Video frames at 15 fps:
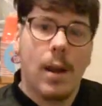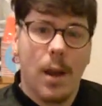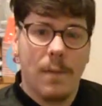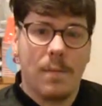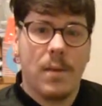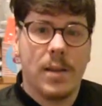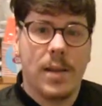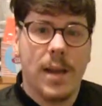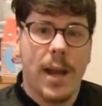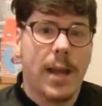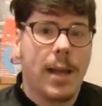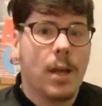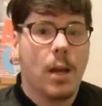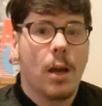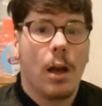of the
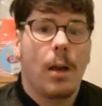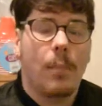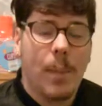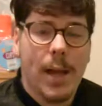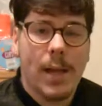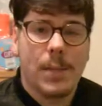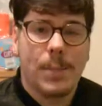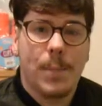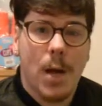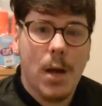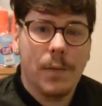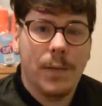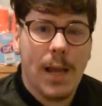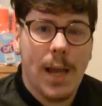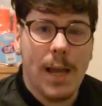day of Payton's
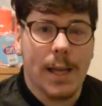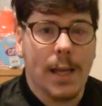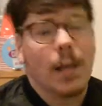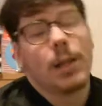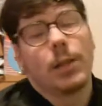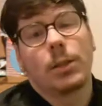birthday.